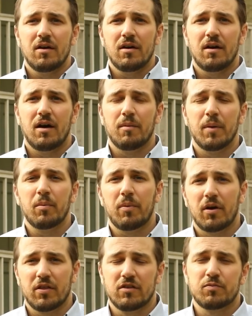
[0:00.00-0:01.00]

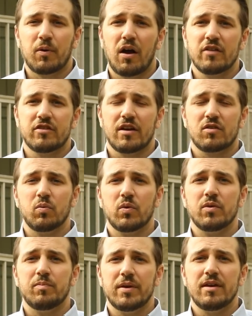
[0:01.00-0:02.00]
Part of this project
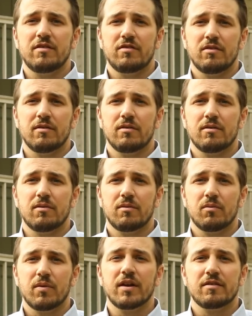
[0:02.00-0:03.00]
would be to
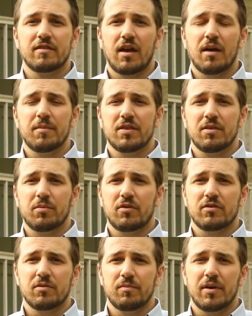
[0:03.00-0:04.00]
re-examine the
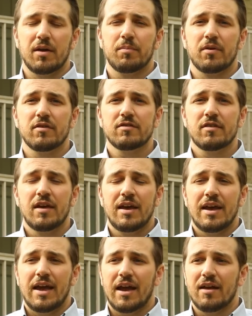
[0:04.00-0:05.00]
Bolton papers
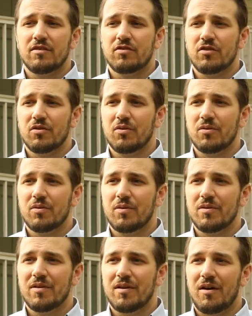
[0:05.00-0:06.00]
and to
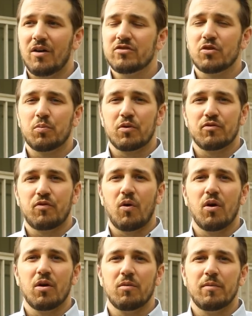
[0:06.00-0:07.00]
also
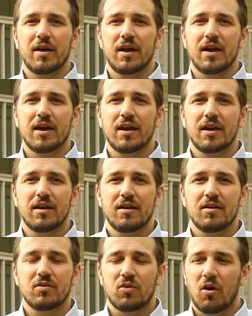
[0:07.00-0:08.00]
perform a
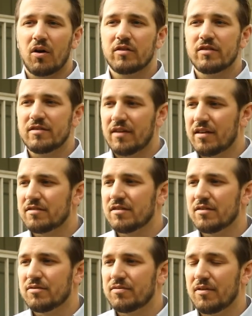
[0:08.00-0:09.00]
large
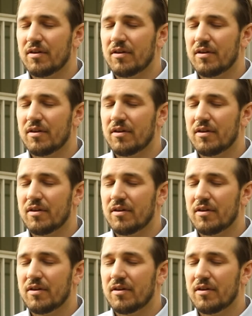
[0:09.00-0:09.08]
intensive